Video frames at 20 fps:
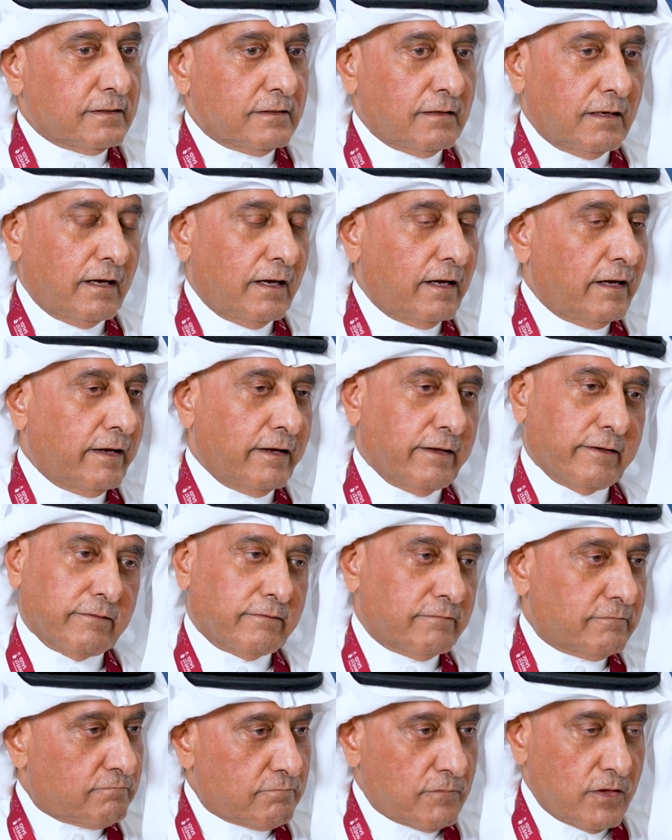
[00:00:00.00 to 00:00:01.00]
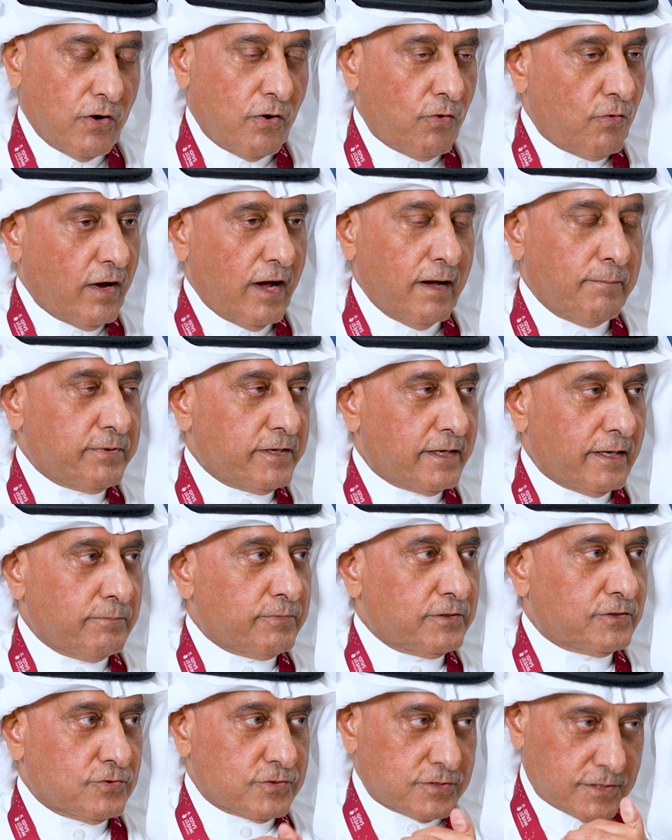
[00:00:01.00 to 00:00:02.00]
And, you know, happy
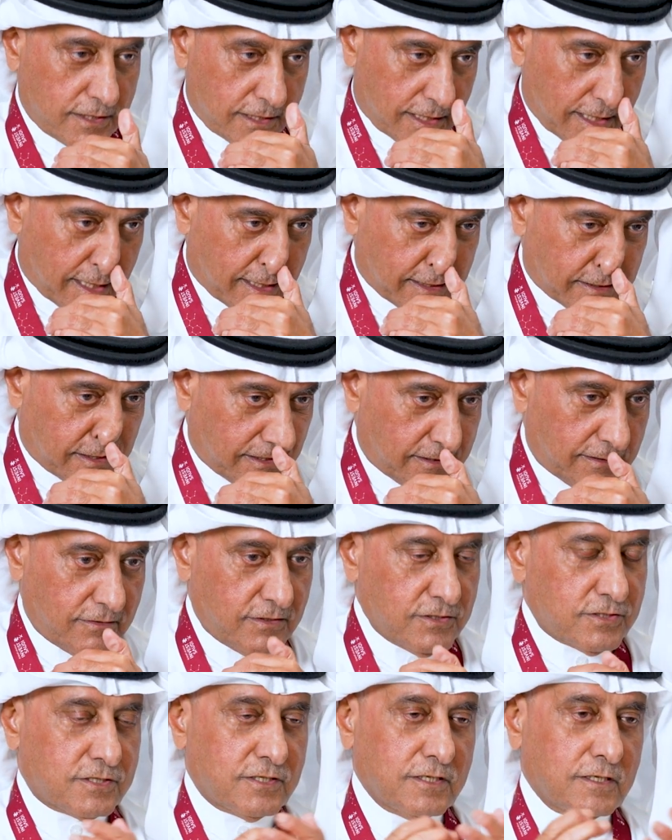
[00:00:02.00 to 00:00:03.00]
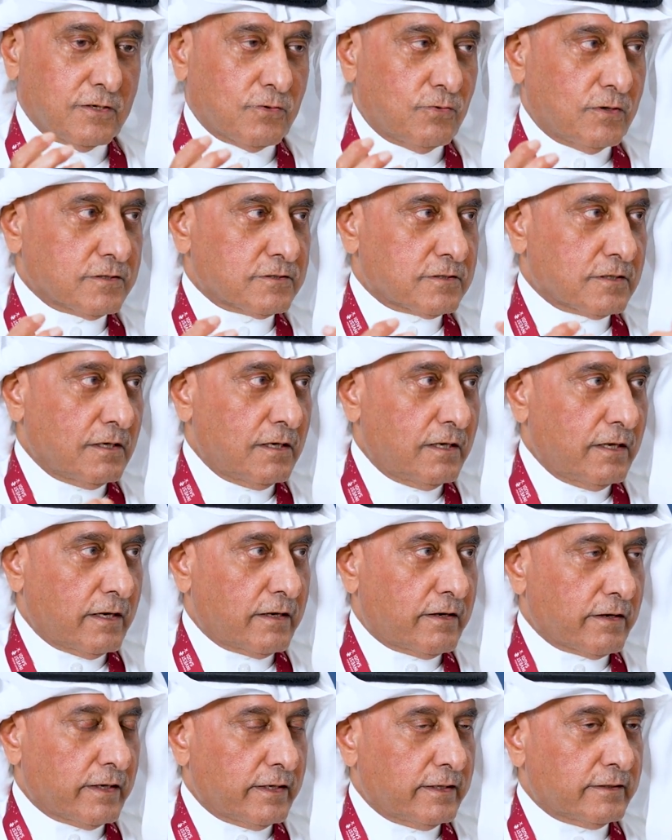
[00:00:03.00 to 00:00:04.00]
to see that. And this year was really a
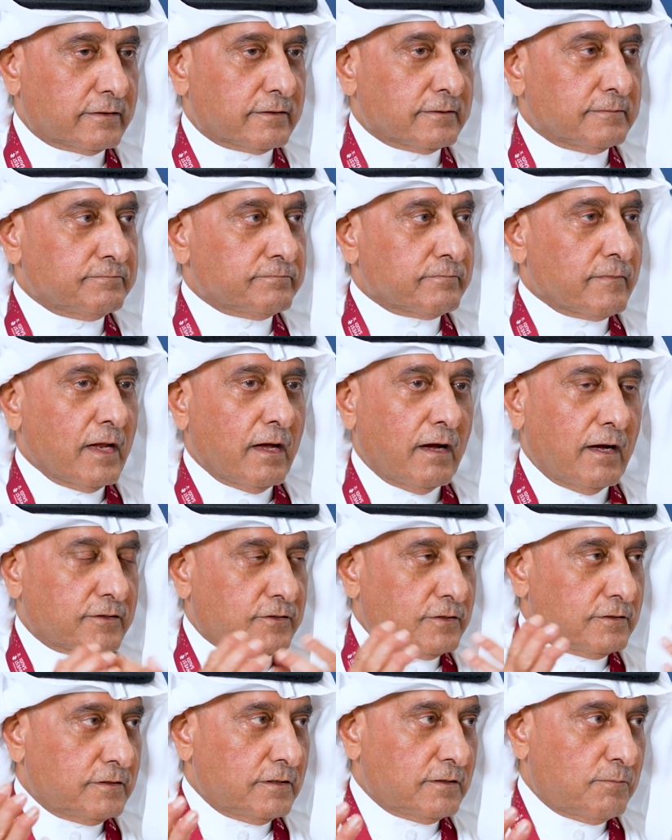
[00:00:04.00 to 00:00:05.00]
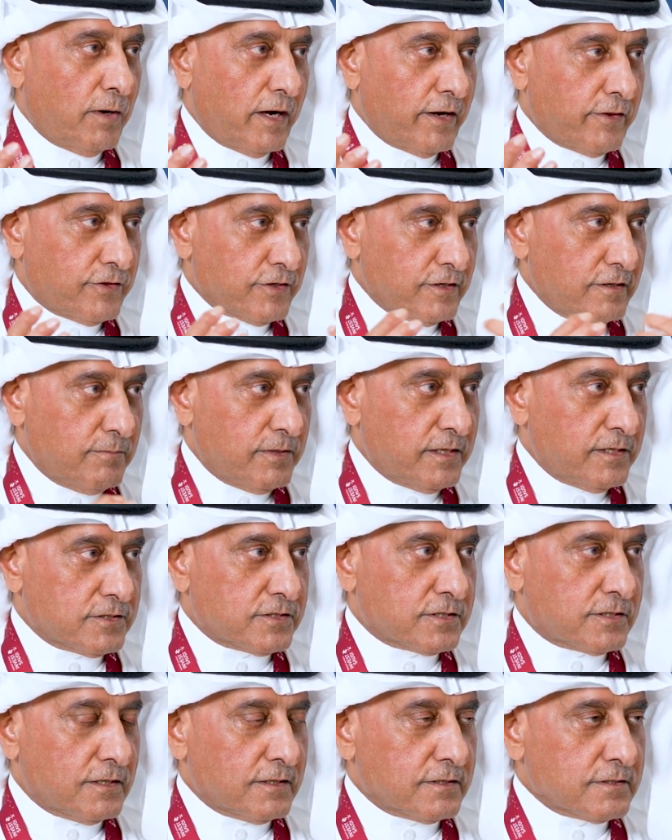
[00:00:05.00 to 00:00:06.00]
great, attended by three
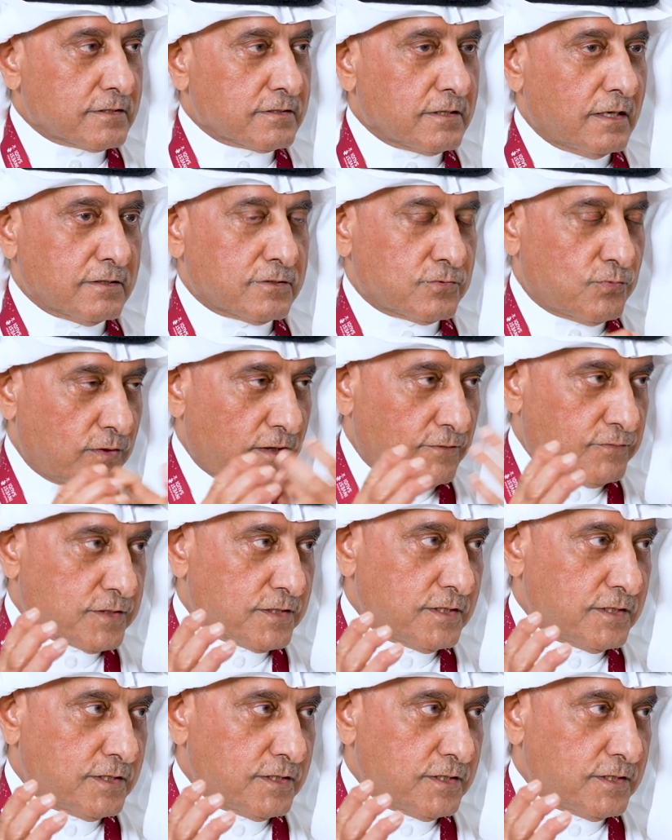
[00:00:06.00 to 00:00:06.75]
ministers, as we have